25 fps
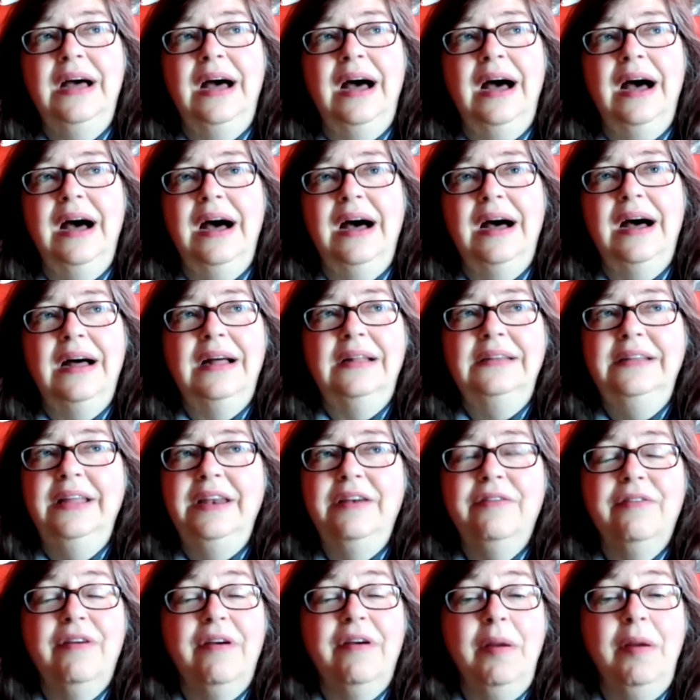uh,
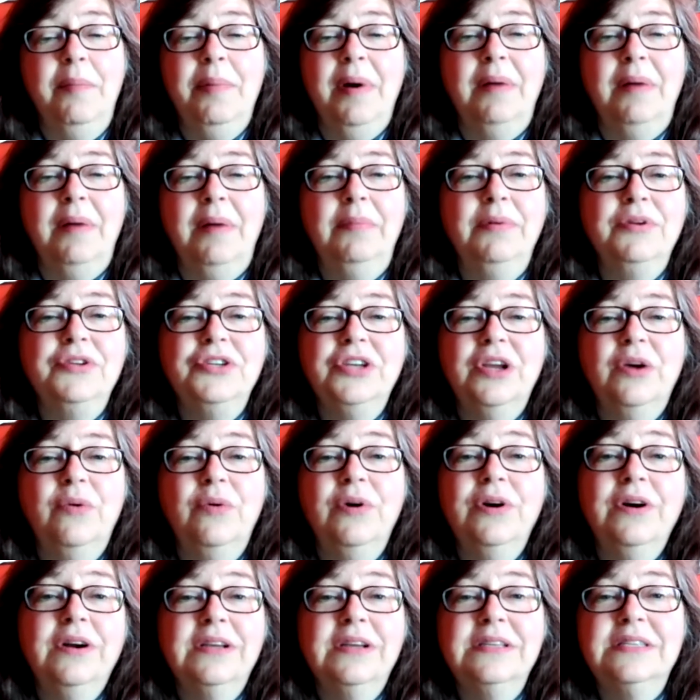literary publishing
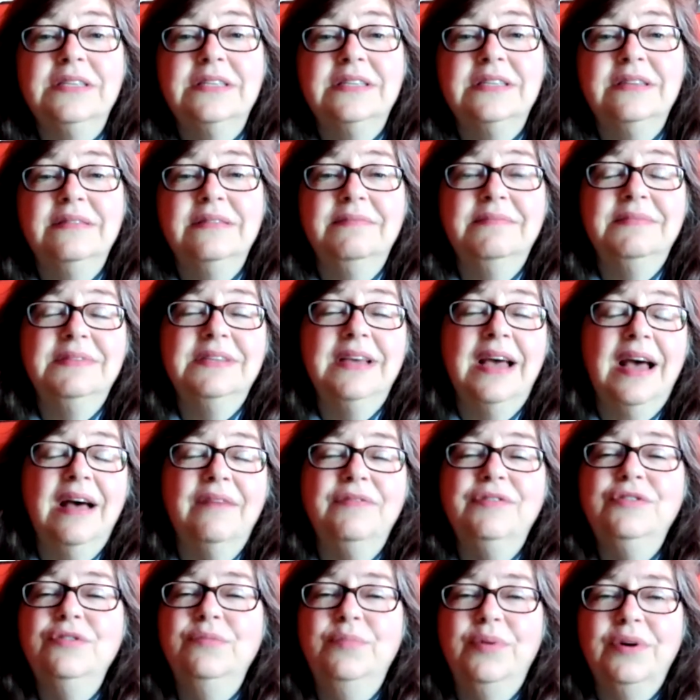works to have
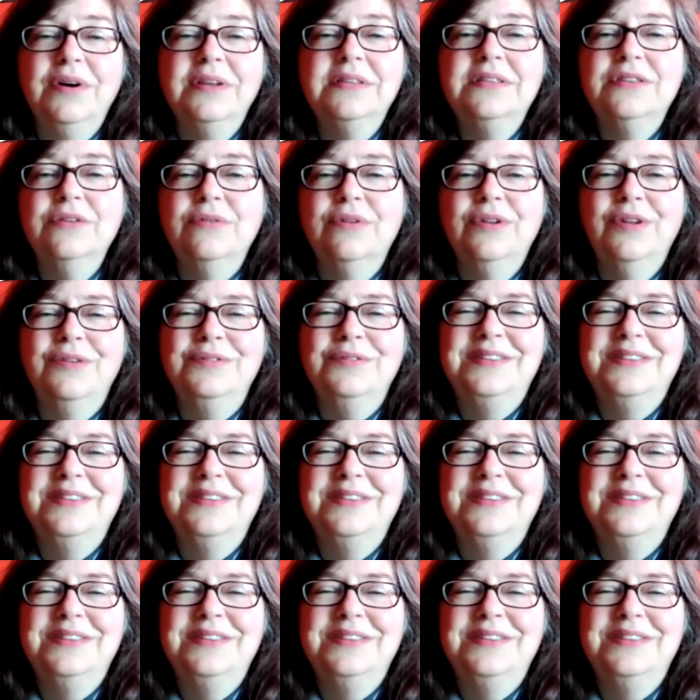two books so close